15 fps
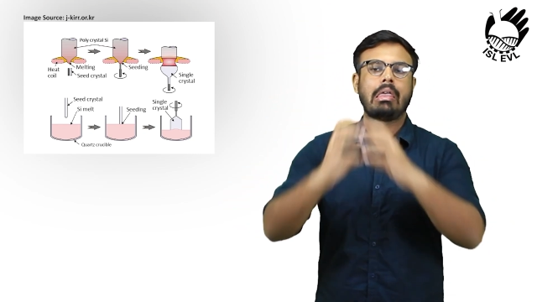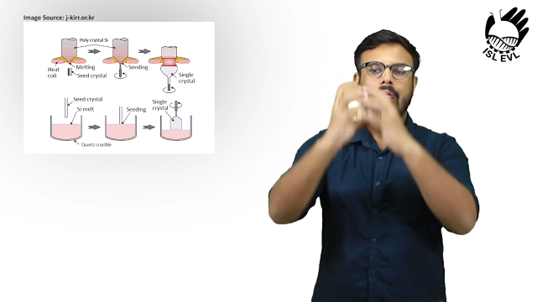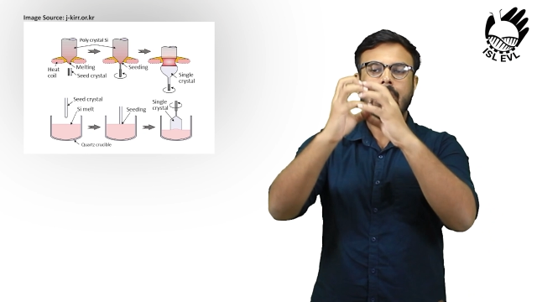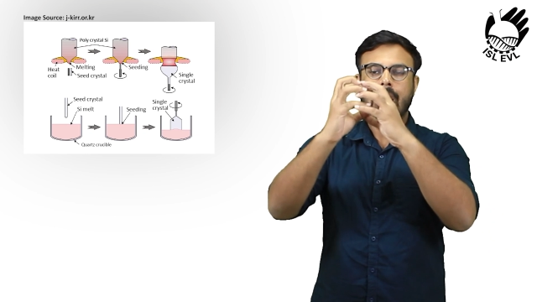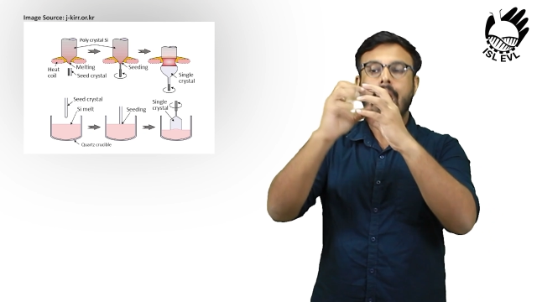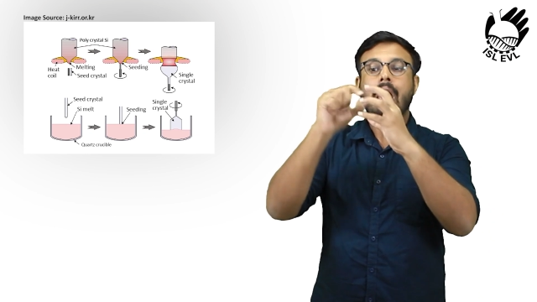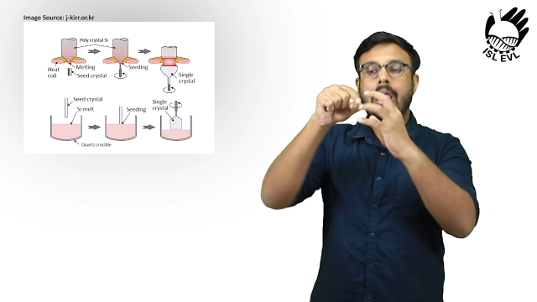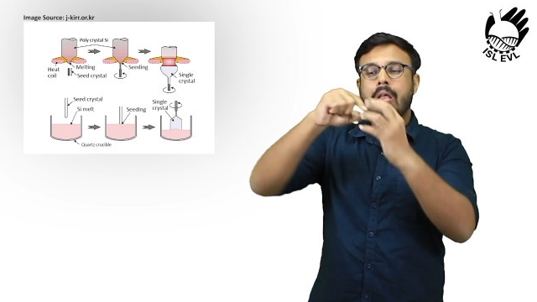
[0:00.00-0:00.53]
the
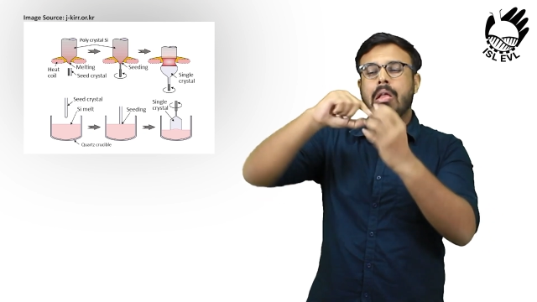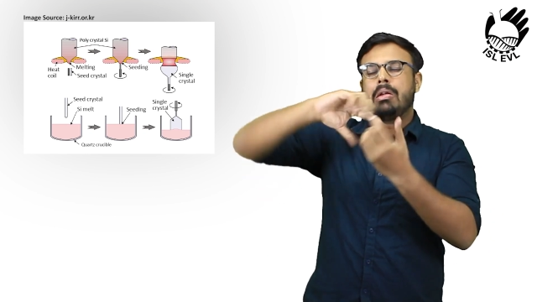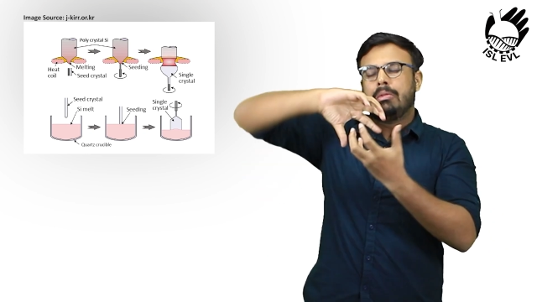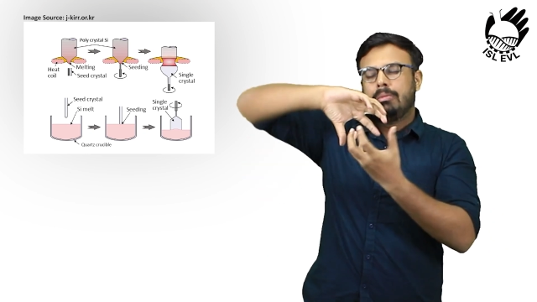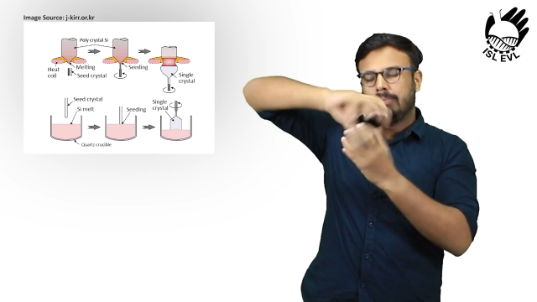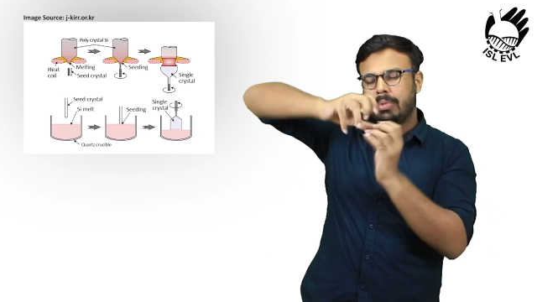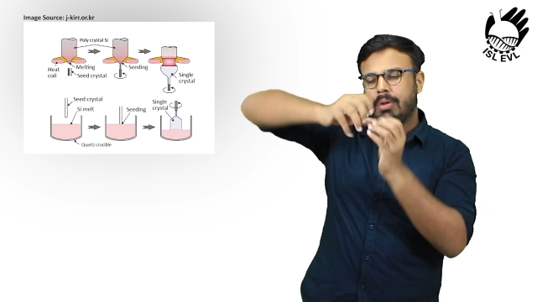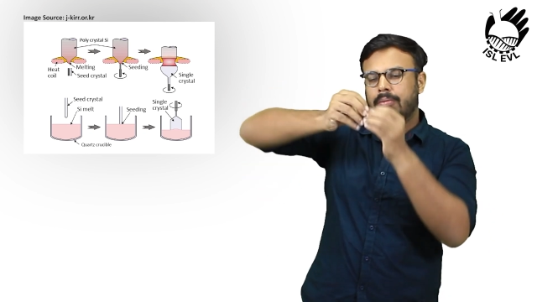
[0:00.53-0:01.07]
portion
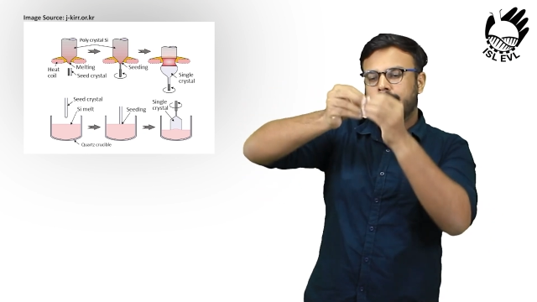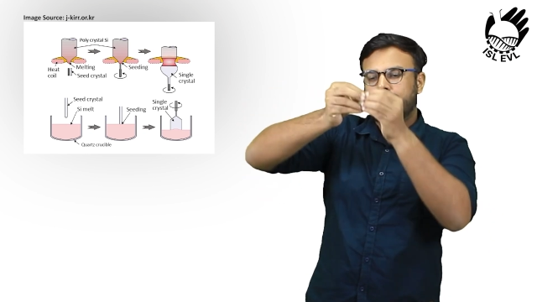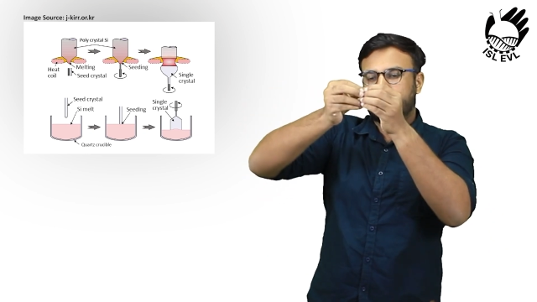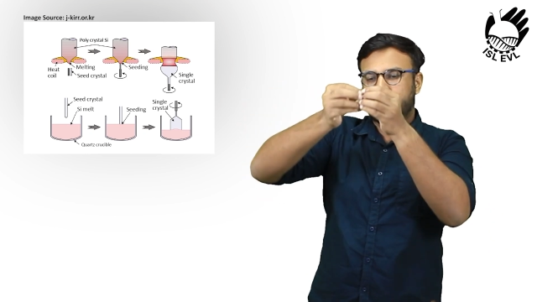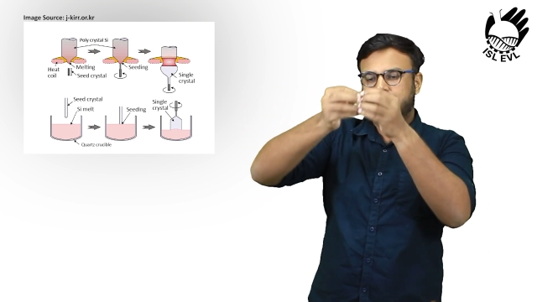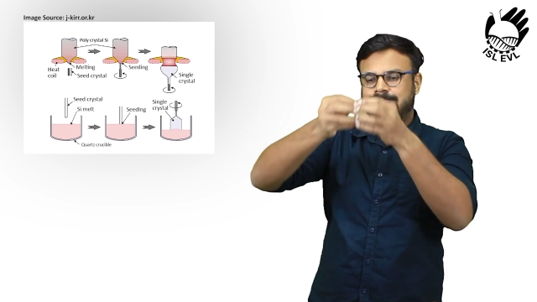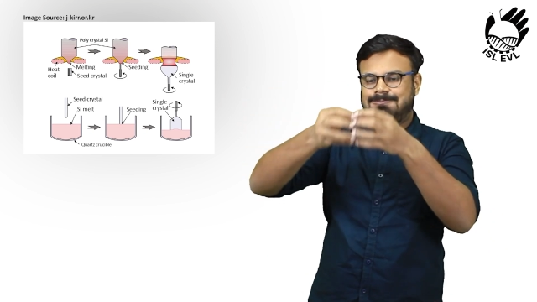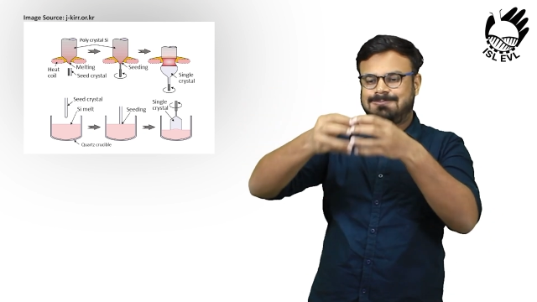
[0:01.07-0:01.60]
of the
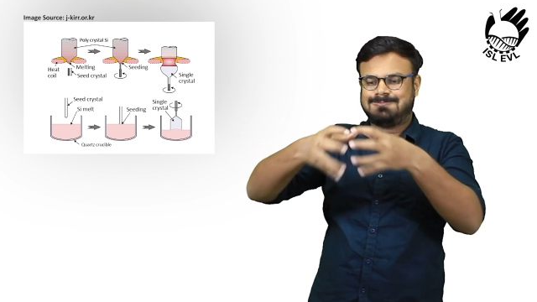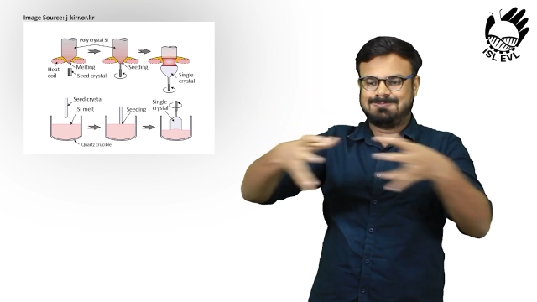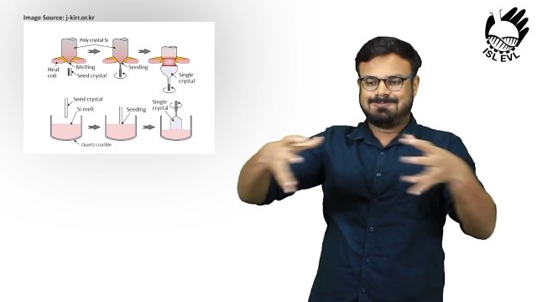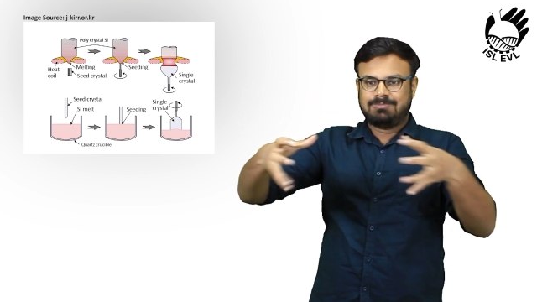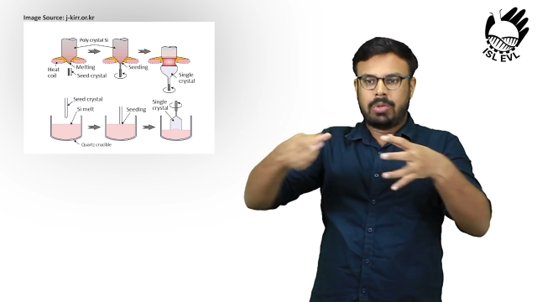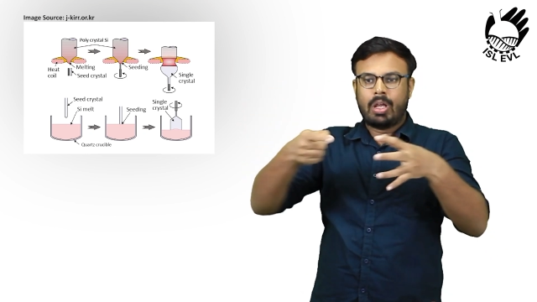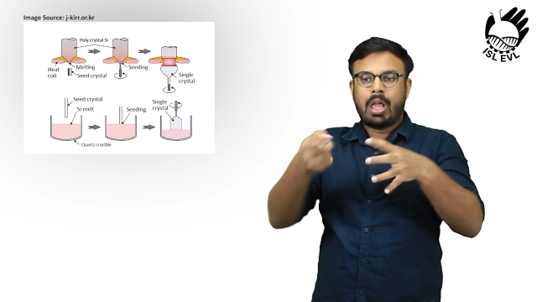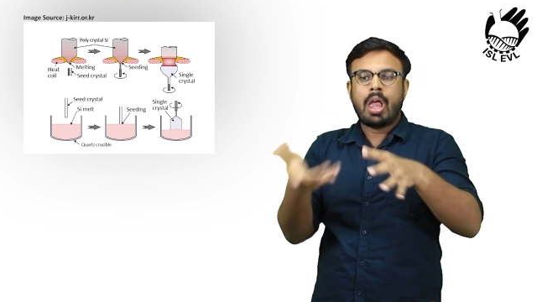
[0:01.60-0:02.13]
solute that is no
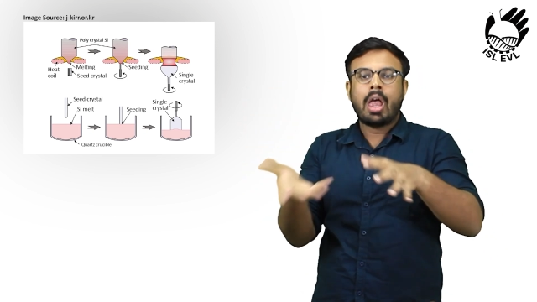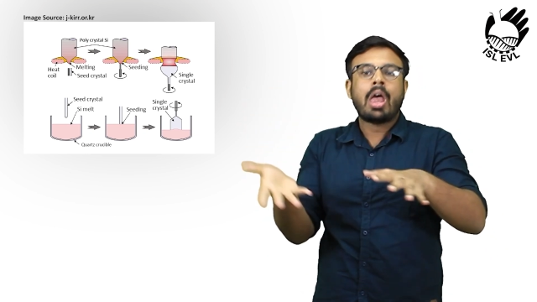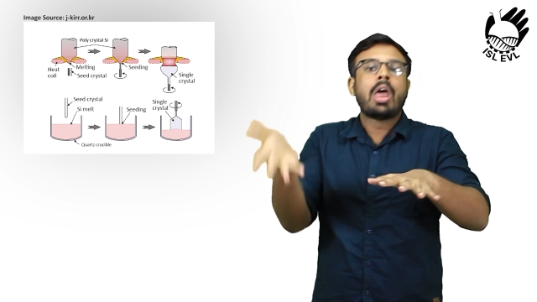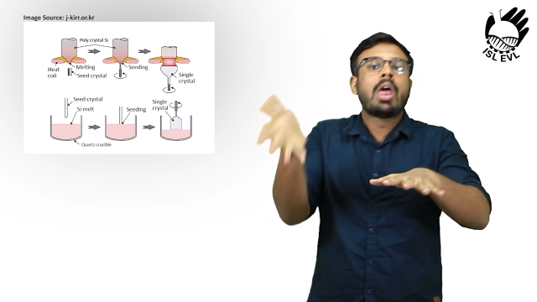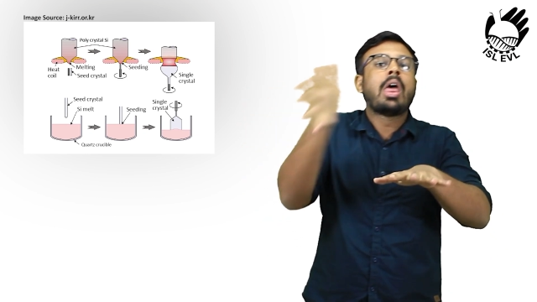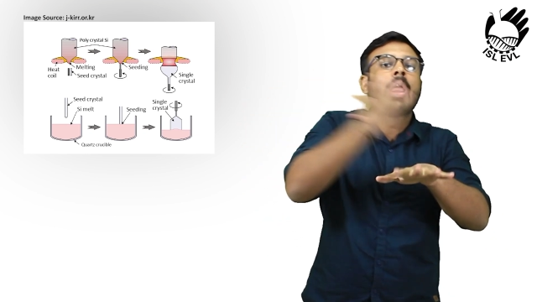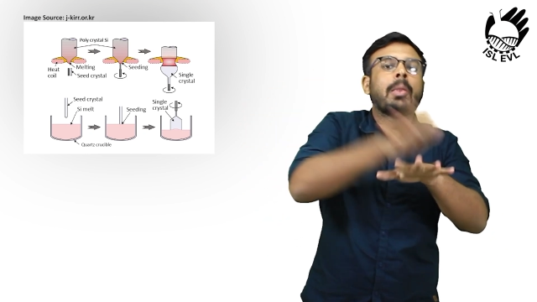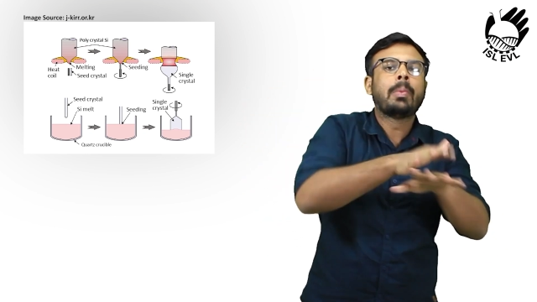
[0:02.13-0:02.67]
longer
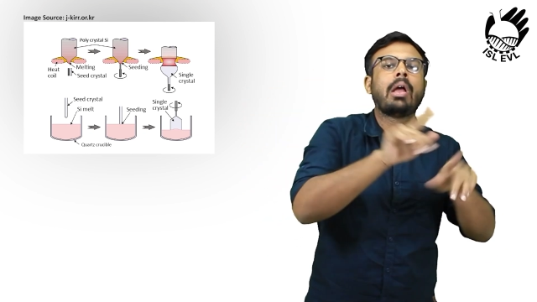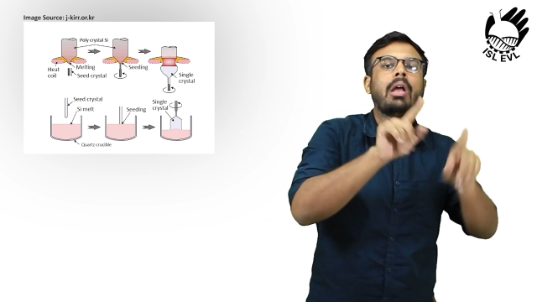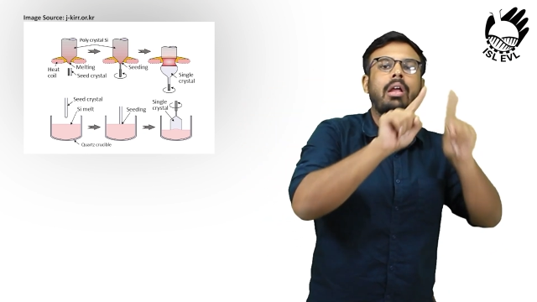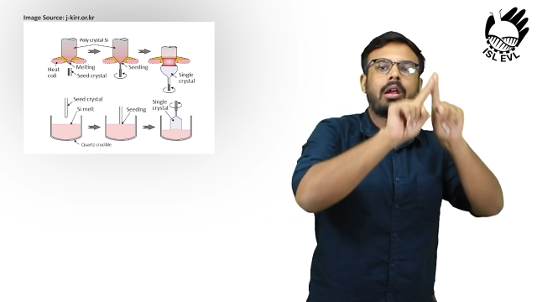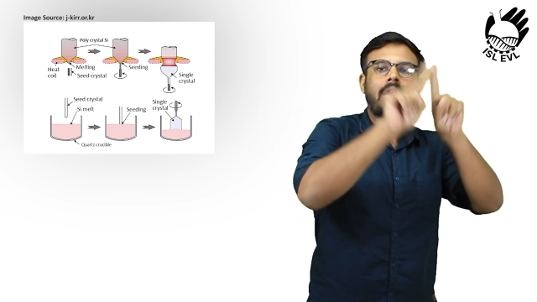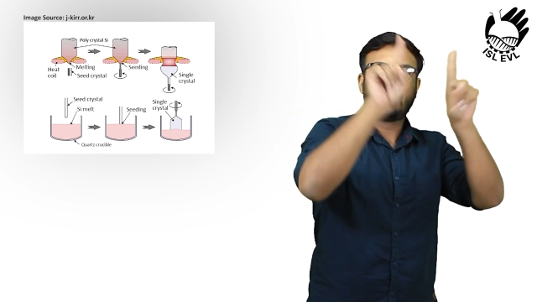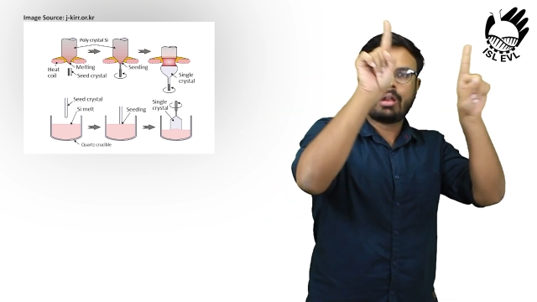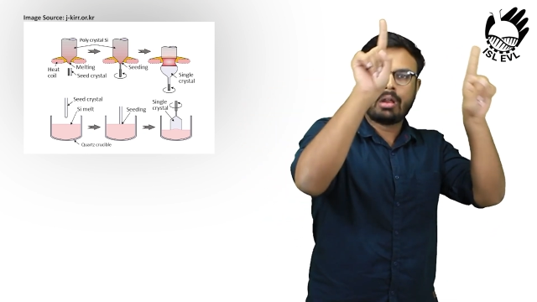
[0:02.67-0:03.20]
soluble
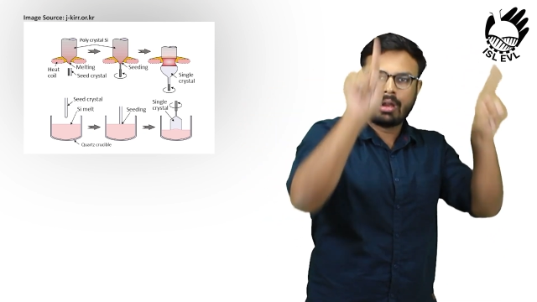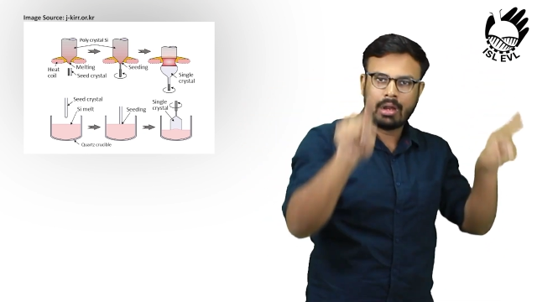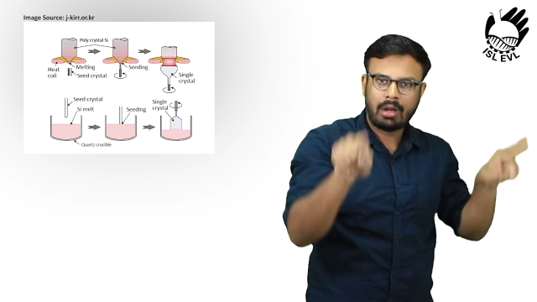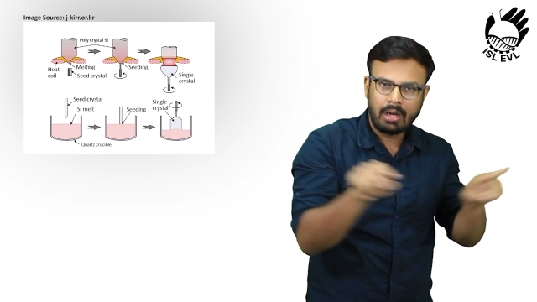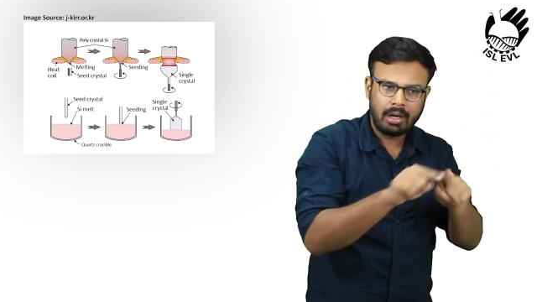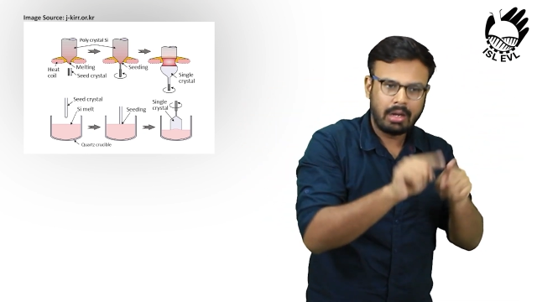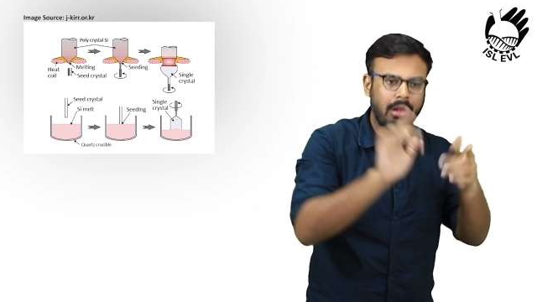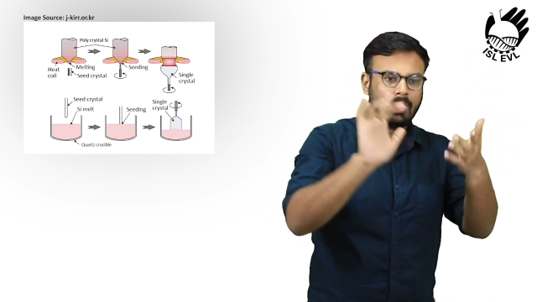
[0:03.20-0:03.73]
in the solvent